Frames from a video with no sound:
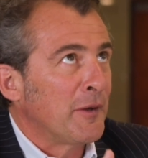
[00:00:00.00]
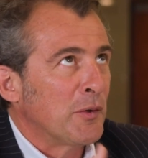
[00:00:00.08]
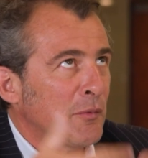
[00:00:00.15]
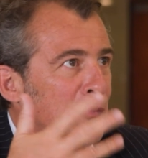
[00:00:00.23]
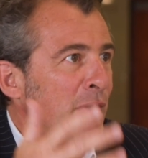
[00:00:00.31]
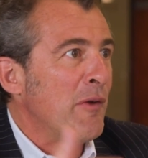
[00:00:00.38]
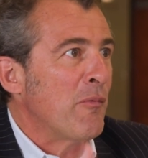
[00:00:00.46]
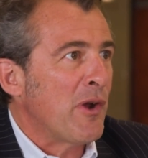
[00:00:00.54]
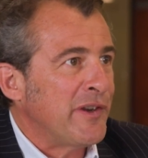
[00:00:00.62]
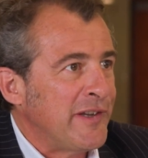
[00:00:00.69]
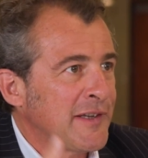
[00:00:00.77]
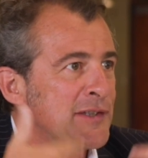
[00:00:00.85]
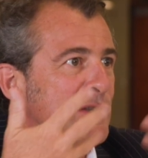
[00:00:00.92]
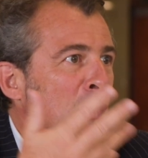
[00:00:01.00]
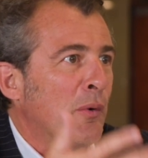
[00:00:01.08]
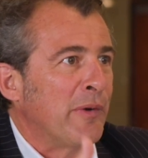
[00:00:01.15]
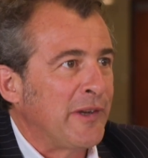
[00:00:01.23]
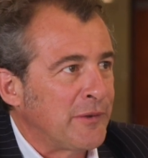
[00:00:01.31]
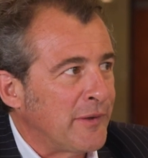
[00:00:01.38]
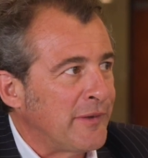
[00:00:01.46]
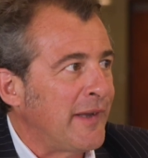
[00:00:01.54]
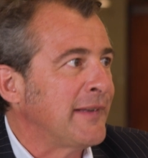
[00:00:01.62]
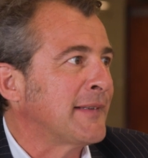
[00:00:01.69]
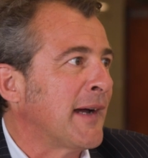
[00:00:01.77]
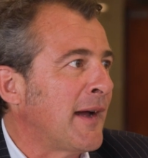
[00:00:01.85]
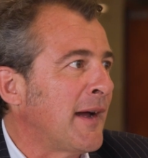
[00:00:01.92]
rerunning, storing the
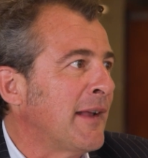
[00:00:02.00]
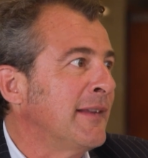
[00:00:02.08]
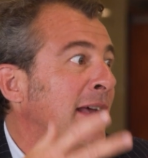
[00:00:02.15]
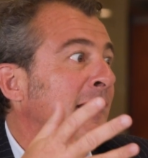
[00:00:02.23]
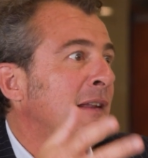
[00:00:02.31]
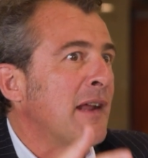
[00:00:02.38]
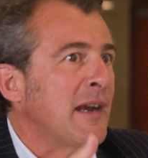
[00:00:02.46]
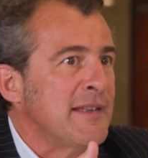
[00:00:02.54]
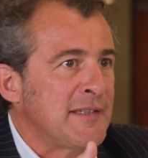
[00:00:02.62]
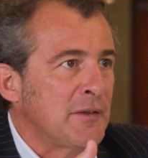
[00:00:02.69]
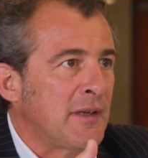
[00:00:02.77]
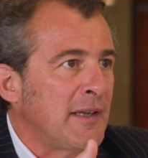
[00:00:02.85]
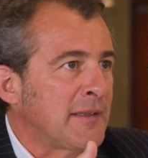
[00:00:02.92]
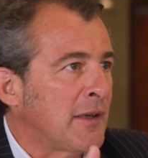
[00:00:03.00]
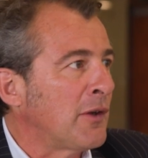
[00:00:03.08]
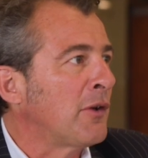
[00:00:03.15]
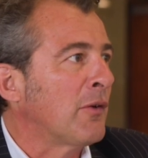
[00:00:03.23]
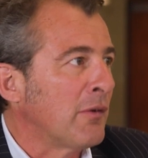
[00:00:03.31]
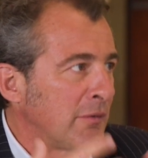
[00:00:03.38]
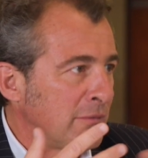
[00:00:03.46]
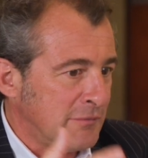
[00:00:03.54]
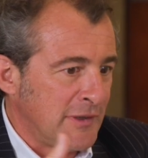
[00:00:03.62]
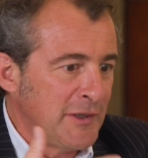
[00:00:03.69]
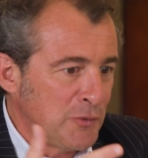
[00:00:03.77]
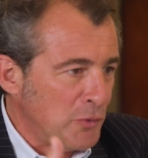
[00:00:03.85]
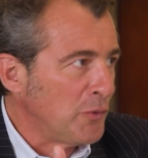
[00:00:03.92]
data, and then analyzing the data. No.
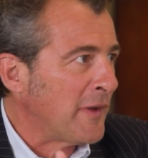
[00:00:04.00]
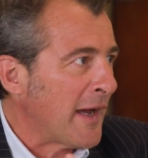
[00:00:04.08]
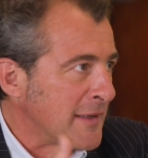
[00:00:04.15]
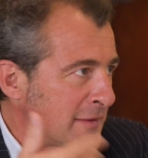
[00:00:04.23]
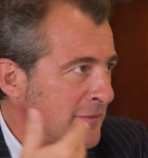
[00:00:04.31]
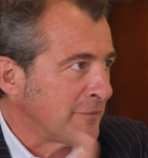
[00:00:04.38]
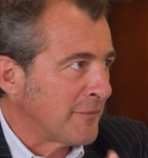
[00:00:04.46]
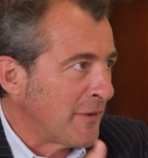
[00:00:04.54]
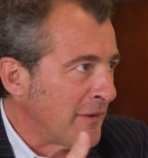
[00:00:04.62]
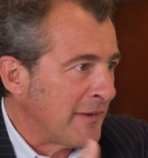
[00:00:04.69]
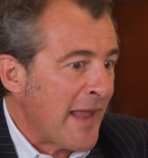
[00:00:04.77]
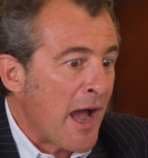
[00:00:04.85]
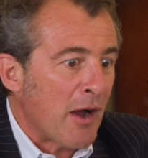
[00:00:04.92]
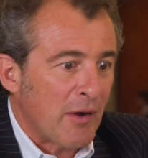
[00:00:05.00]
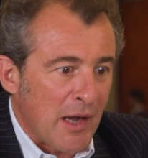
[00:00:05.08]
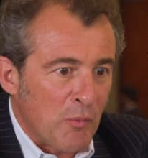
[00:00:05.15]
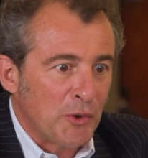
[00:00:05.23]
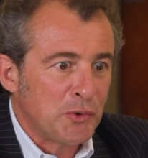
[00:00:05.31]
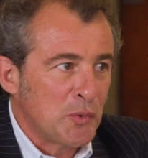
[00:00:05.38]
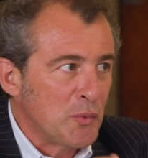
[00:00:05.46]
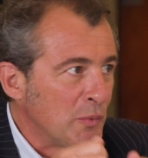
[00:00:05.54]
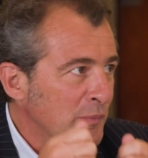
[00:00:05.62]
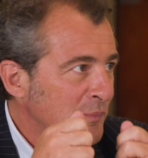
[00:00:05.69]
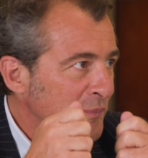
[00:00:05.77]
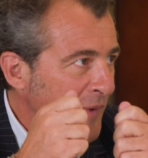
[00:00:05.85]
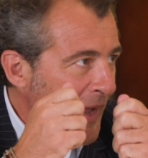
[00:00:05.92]
Need to do that now. I want to
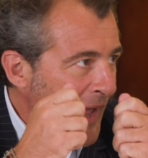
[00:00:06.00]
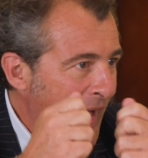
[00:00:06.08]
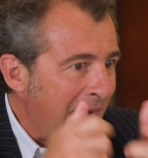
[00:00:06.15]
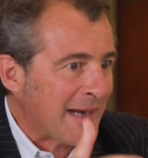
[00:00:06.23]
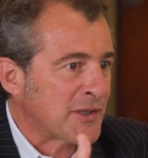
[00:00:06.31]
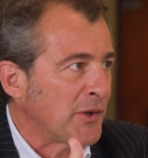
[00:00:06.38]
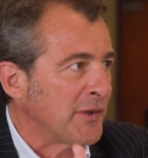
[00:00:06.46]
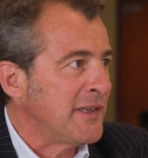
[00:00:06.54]
act